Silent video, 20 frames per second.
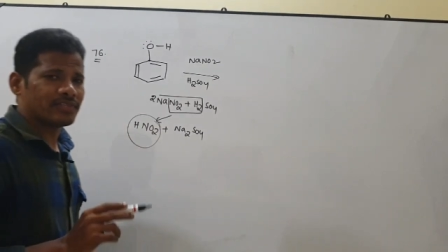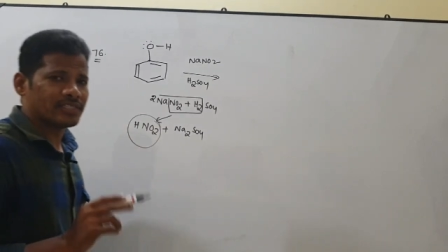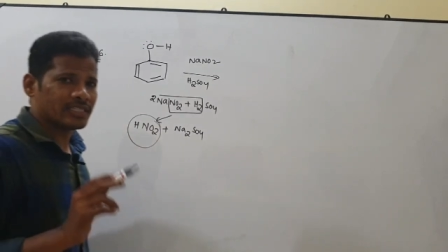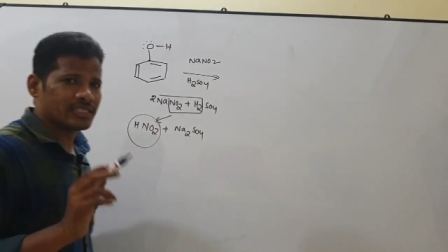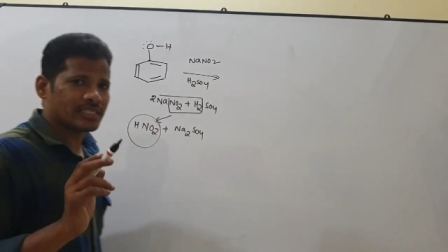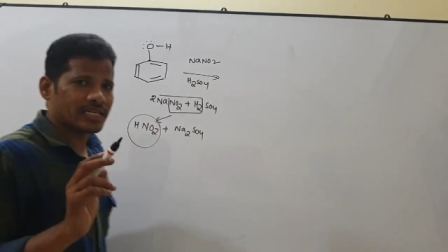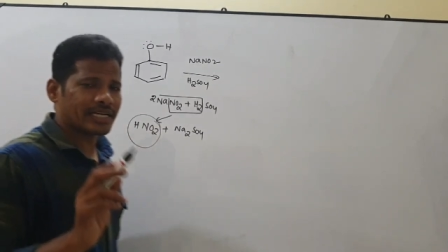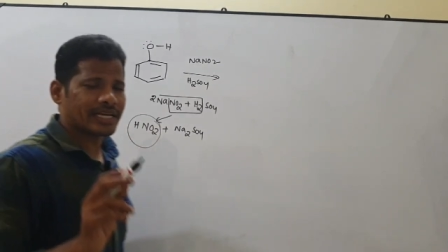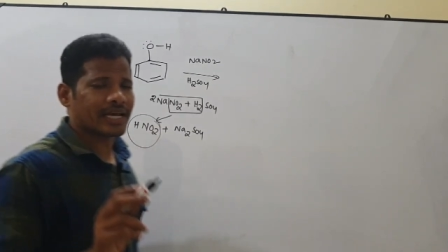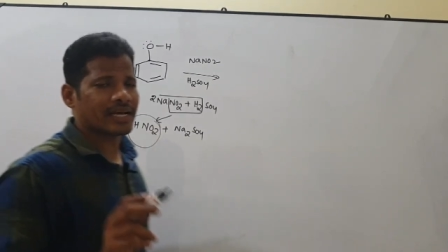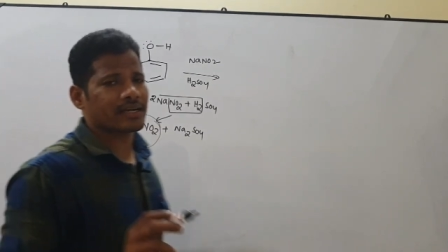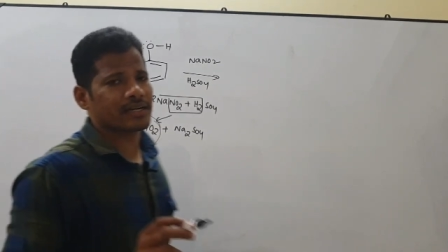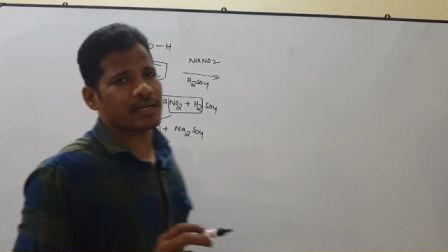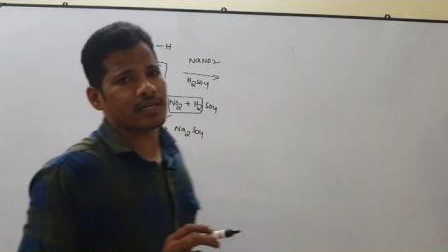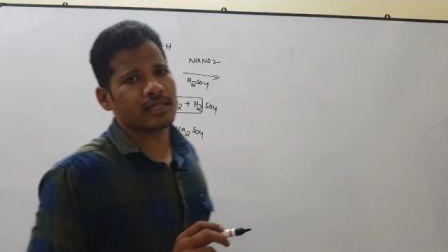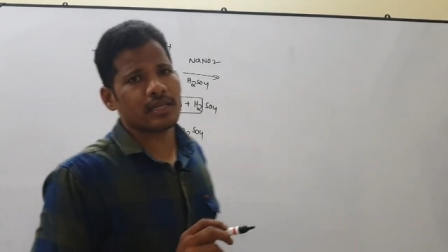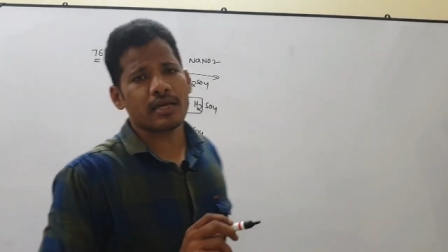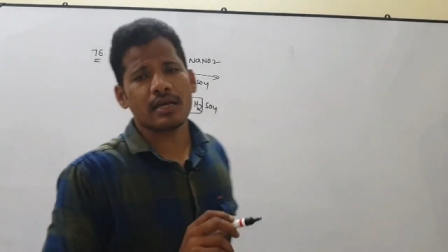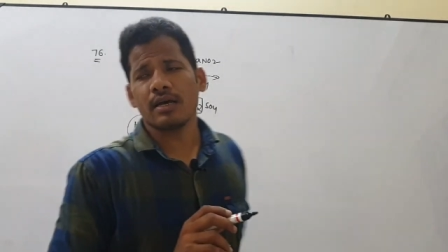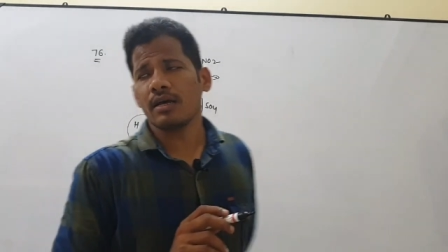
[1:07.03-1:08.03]
which is attacked on
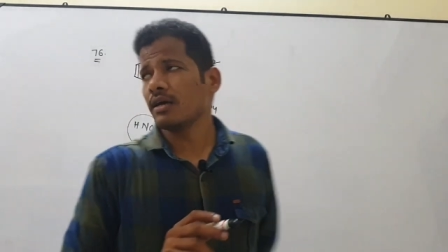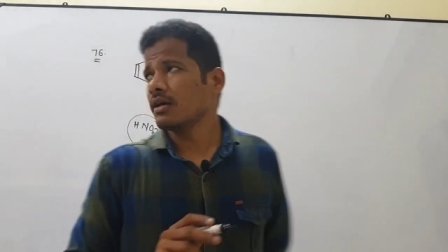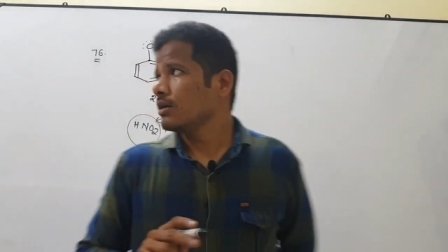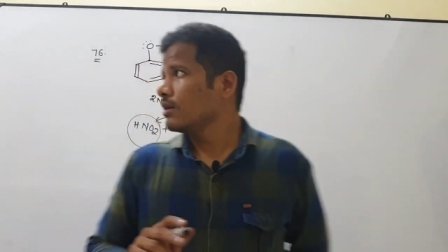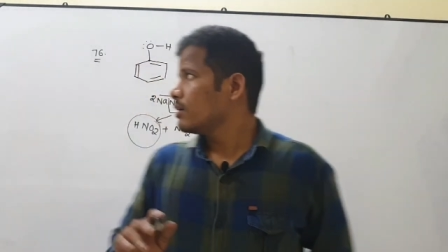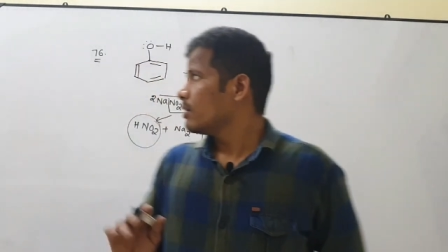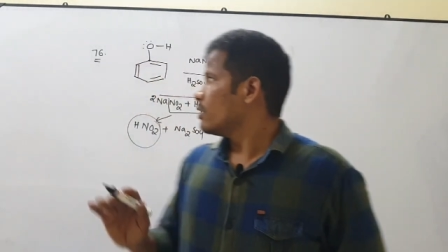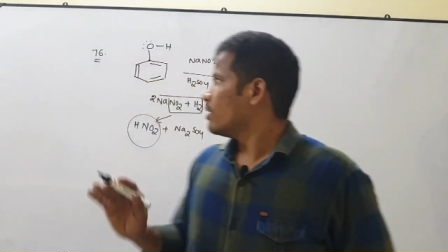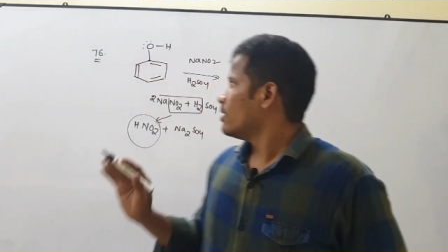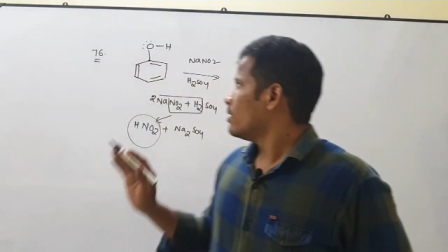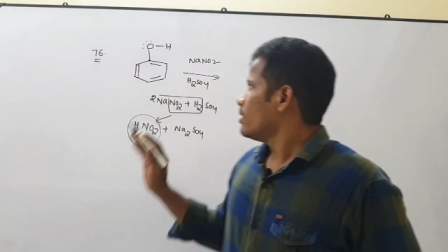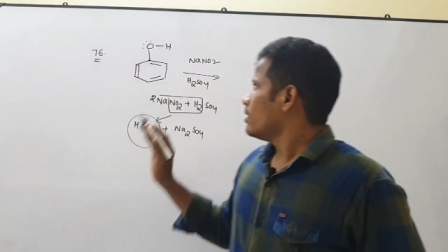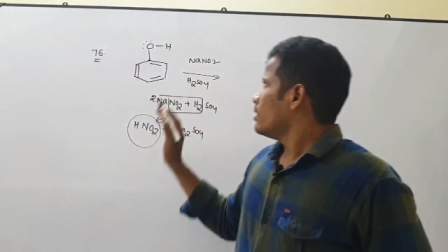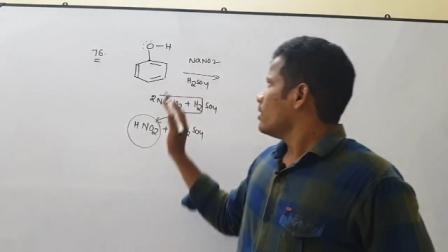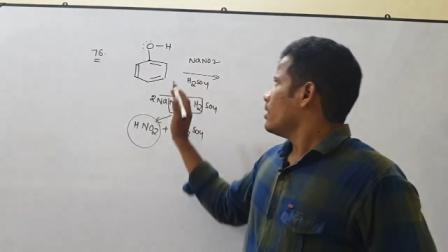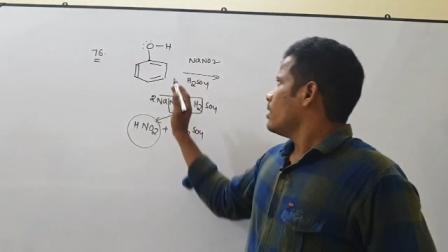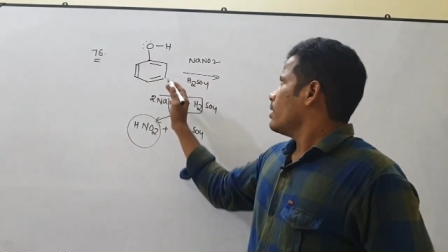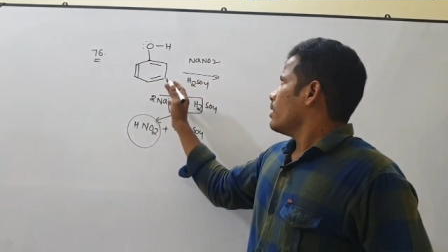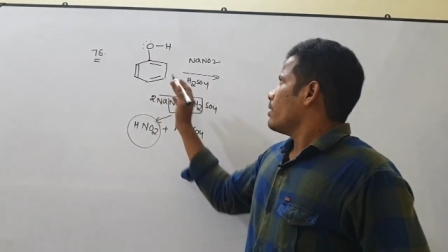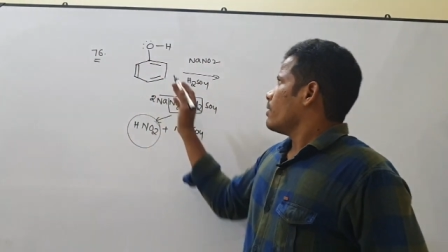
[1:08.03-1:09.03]
the
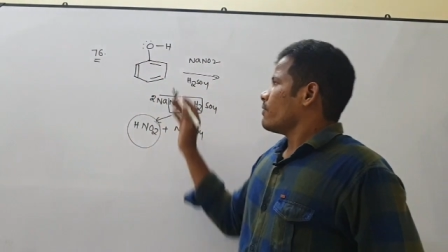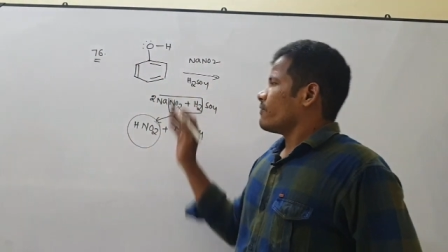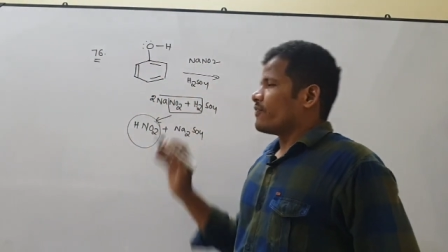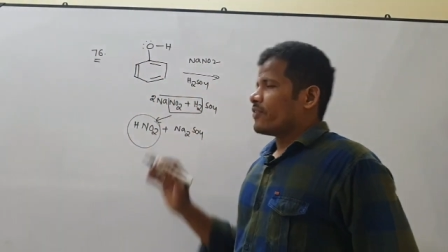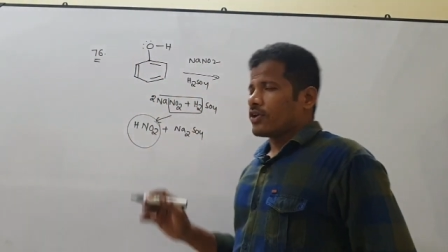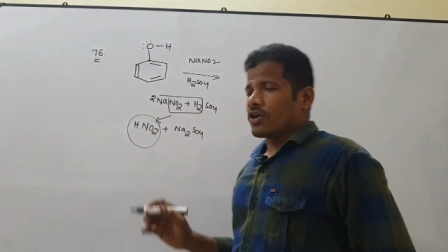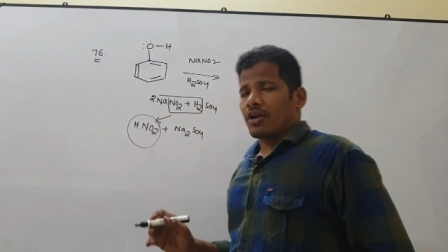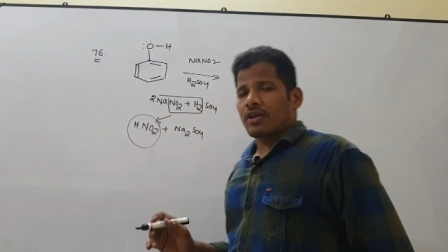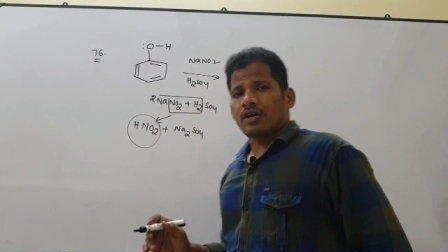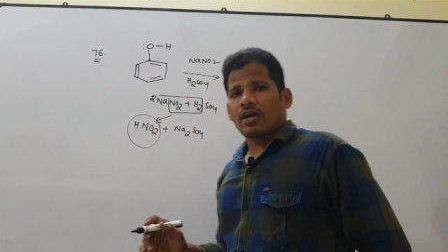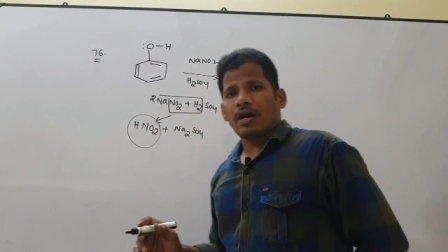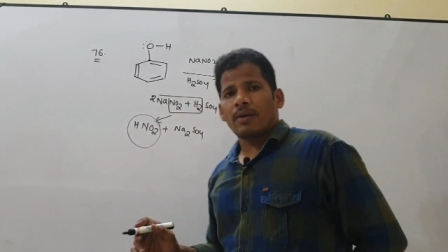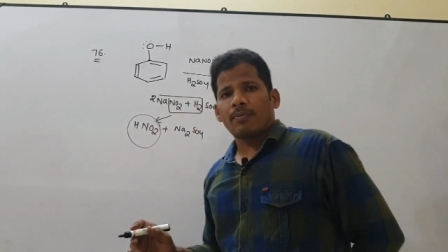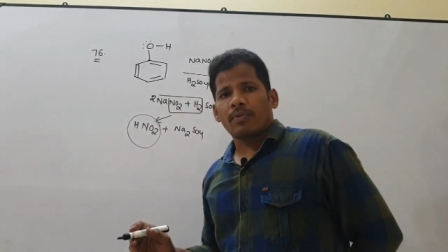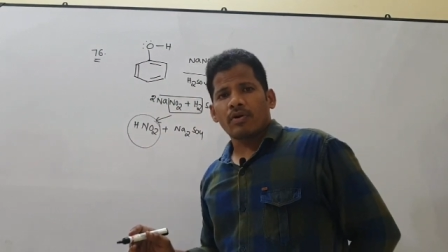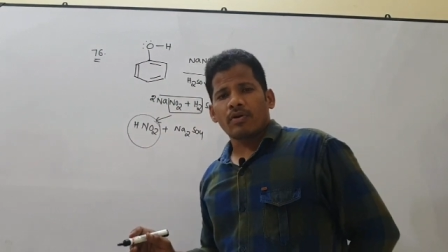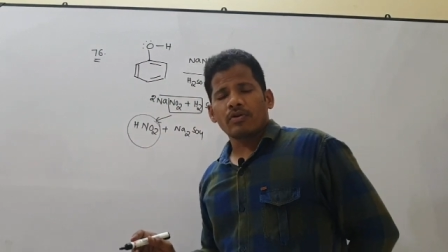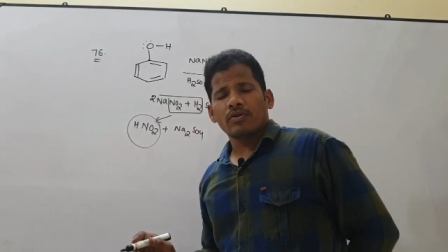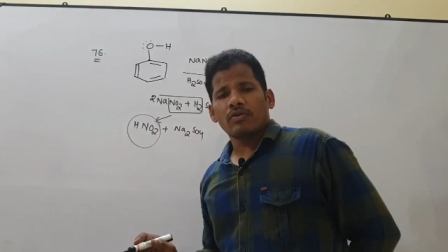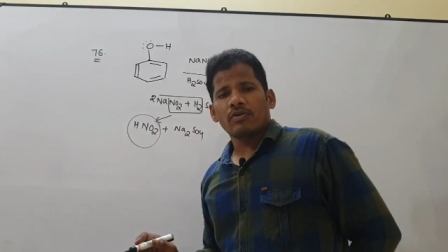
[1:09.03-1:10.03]
phenol
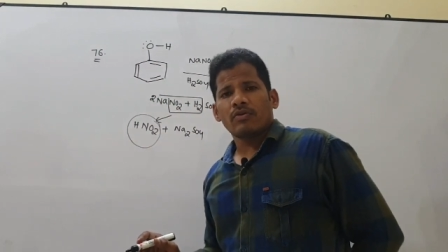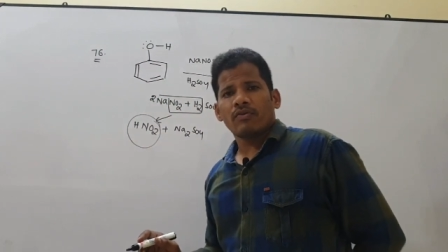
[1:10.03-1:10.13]
compound